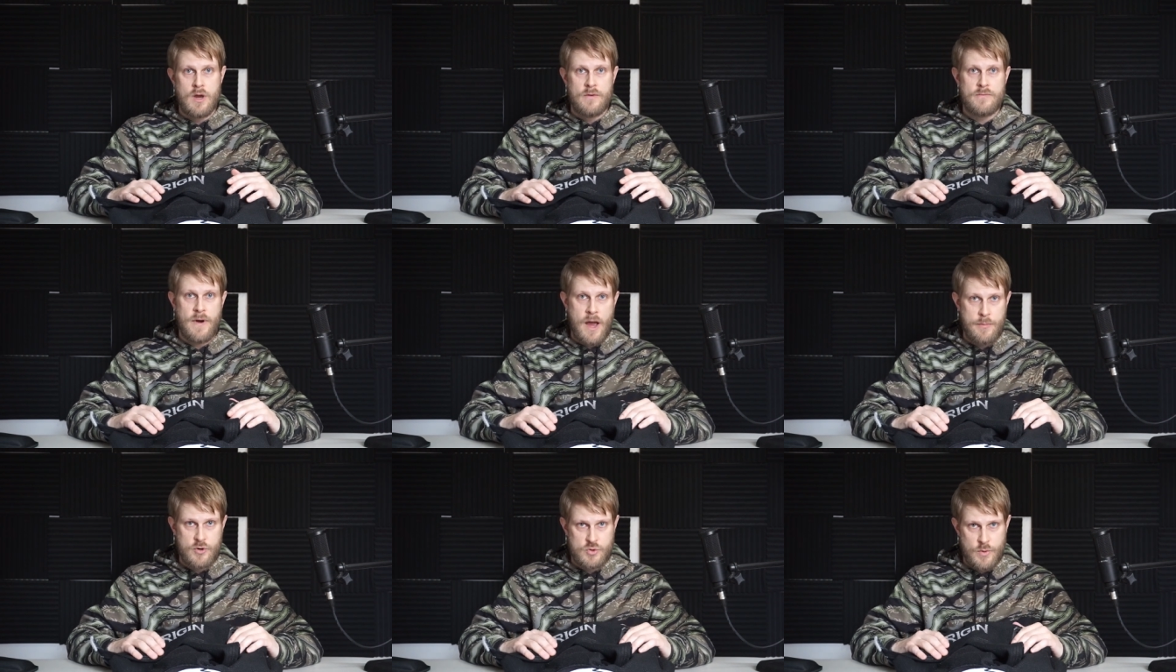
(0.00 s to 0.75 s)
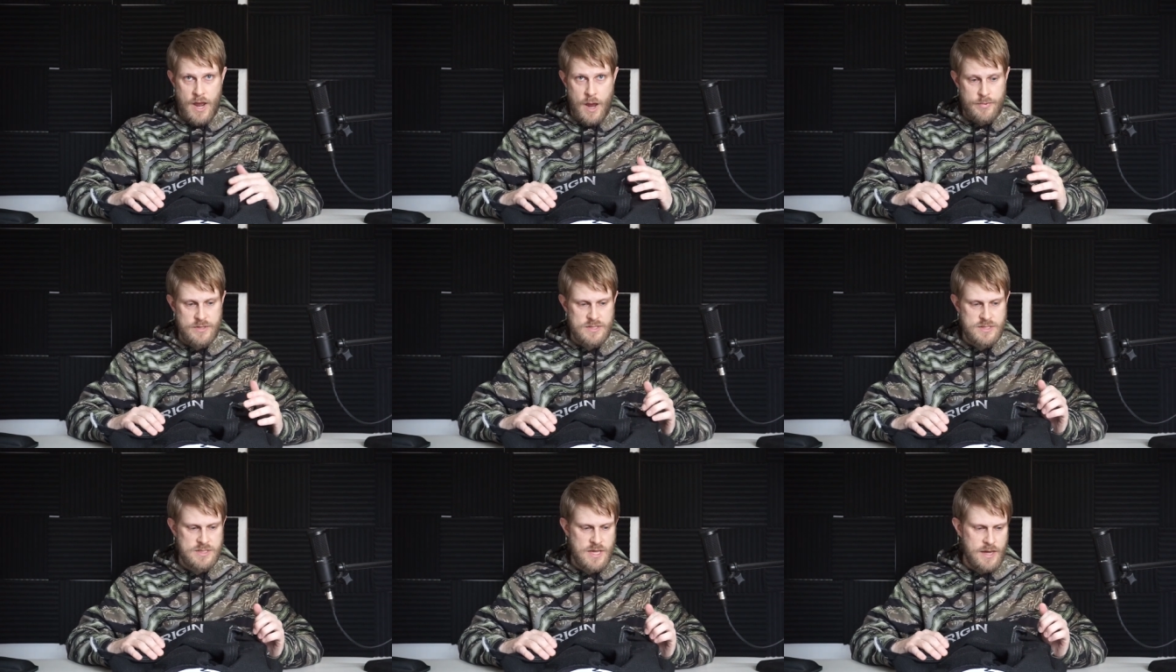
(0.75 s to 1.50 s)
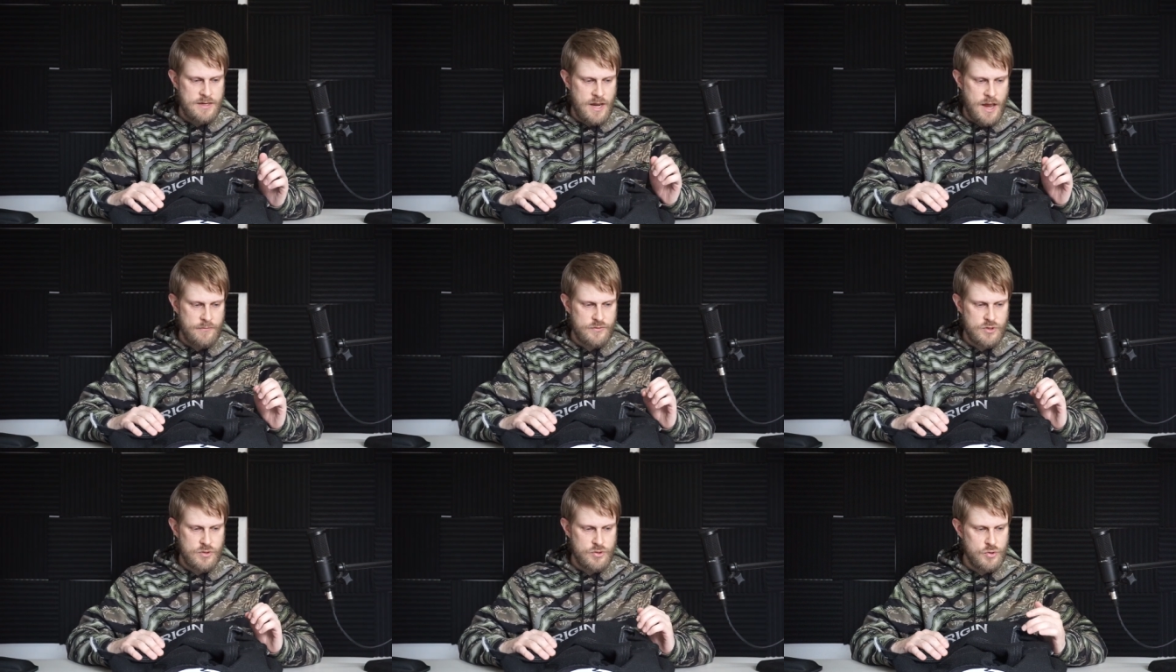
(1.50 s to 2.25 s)
fibers, what happens is that
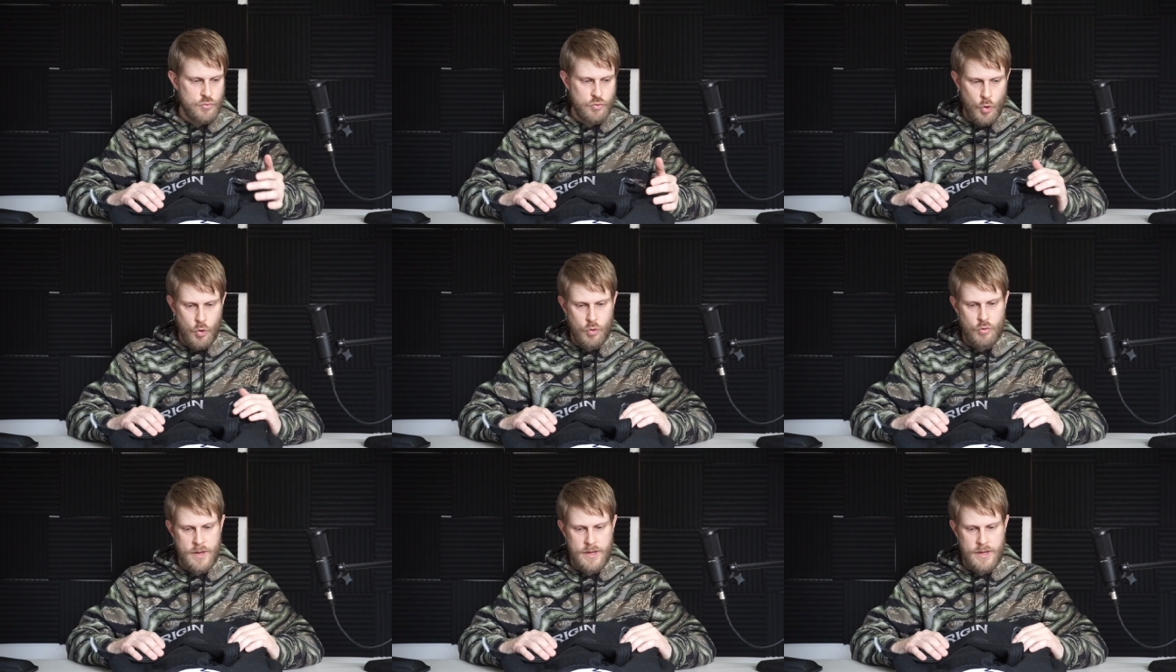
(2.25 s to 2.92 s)
after you roll